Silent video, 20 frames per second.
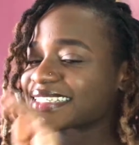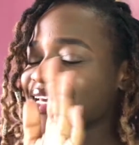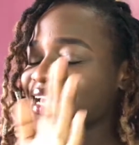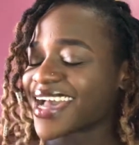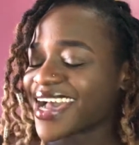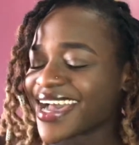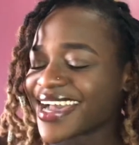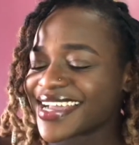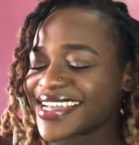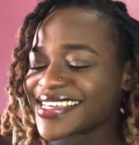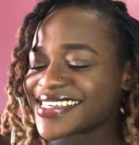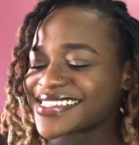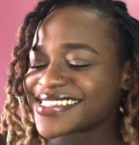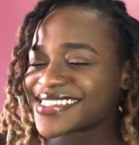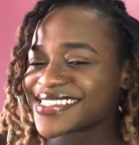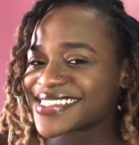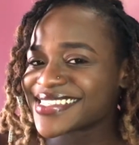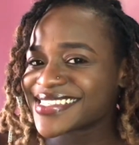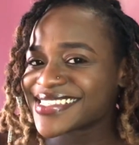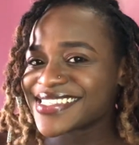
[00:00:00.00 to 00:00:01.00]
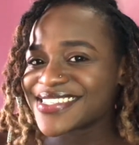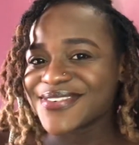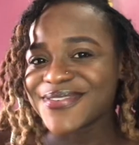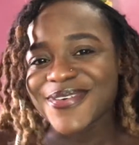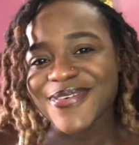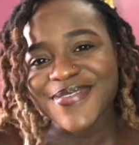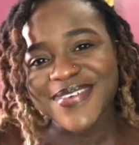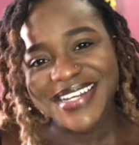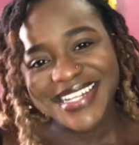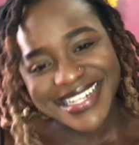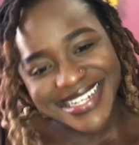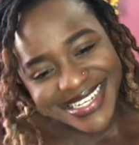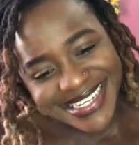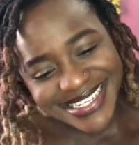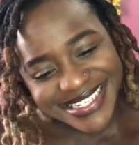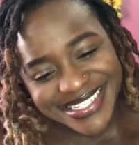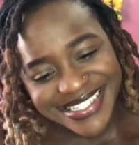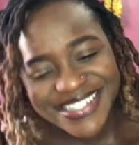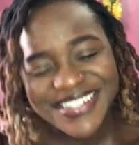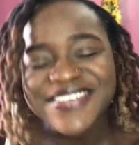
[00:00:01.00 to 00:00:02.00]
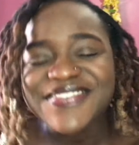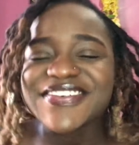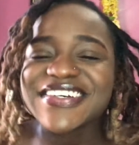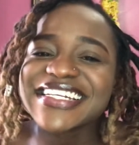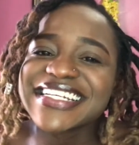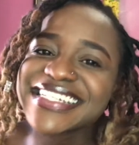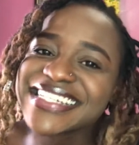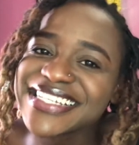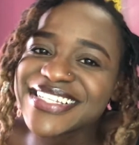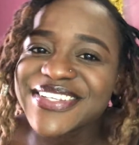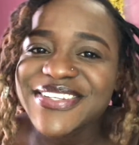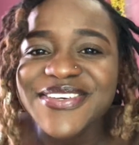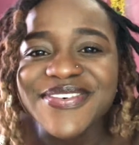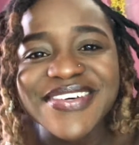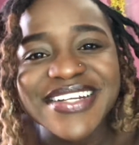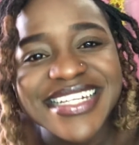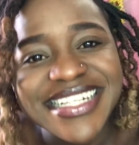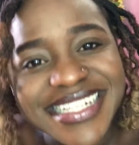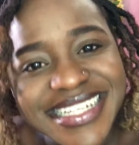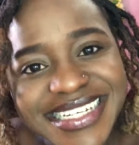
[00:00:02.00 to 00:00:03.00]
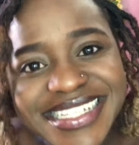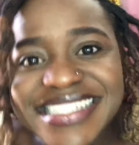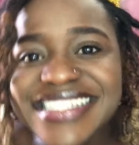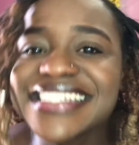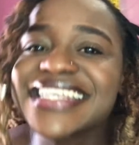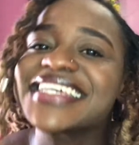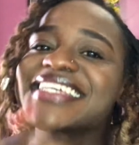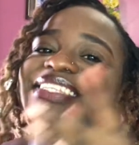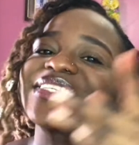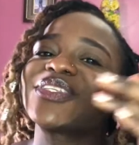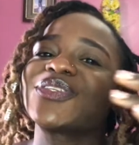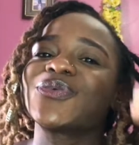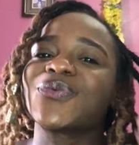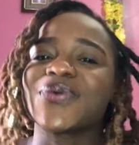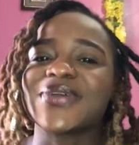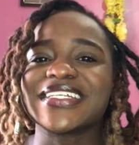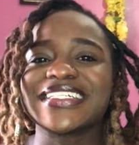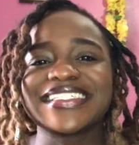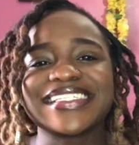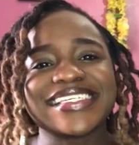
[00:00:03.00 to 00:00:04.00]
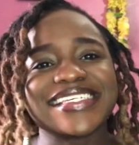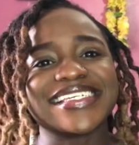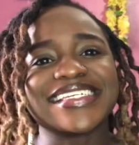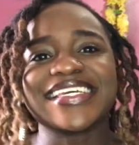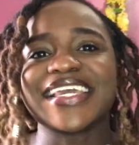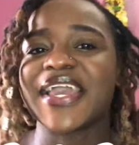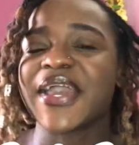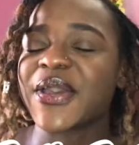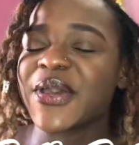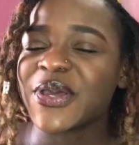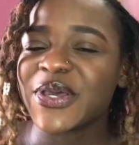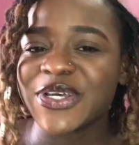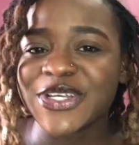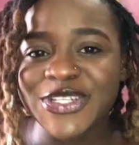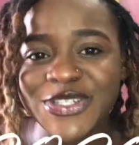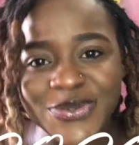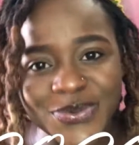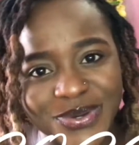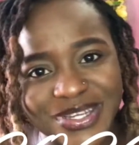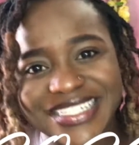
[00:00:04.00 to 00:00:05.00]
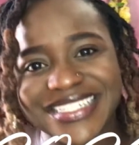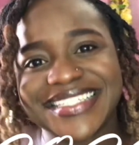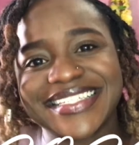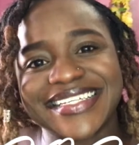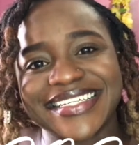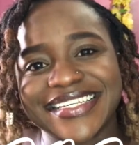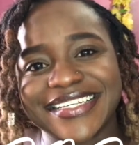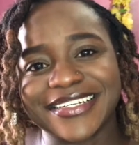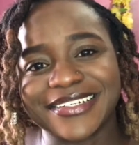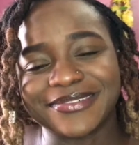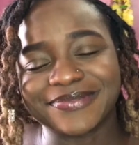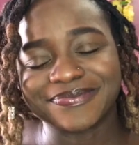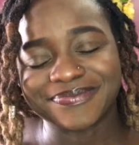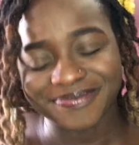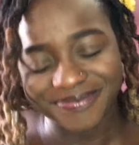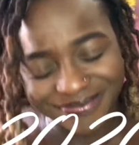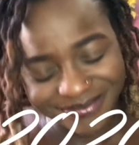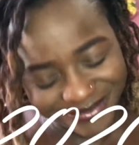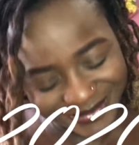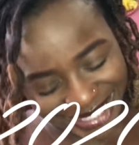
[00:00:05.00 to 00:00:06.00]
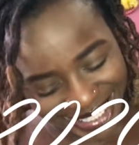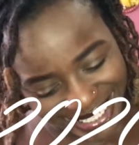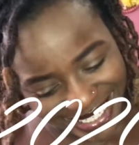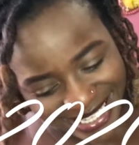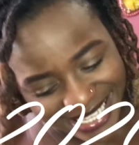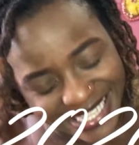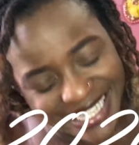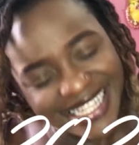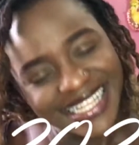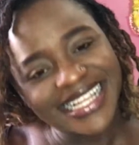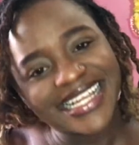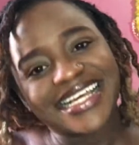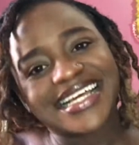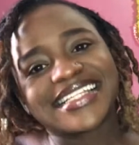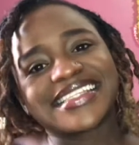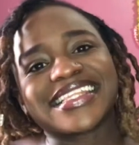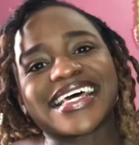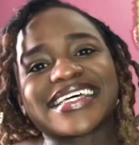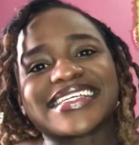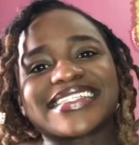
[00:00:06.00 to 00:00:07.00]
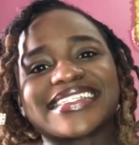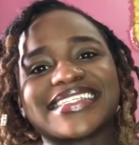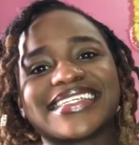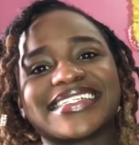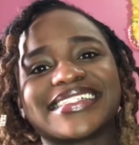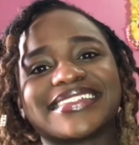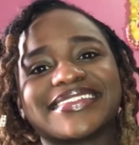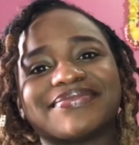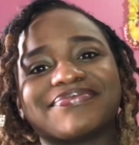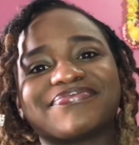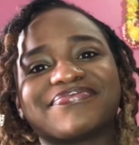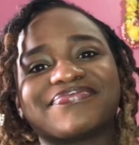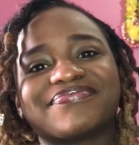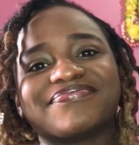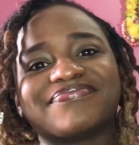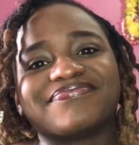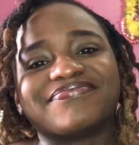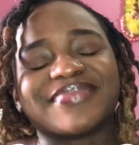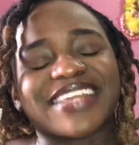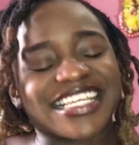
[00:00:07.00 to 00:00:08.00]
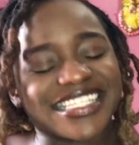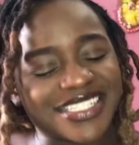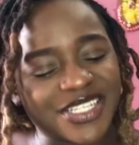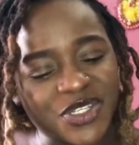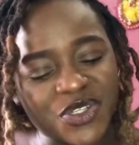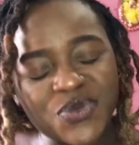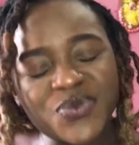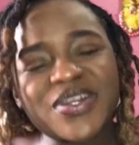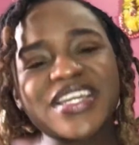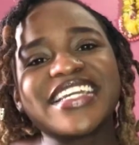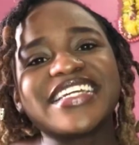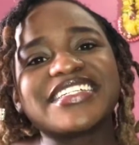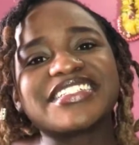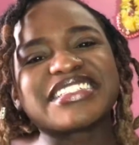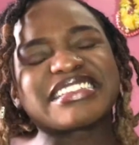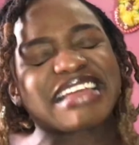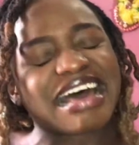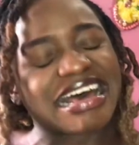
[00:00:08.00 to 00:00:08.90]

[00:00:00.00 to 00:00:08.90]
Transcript: Guys, you know what it is. It's 2020. That's it. That's the tweet.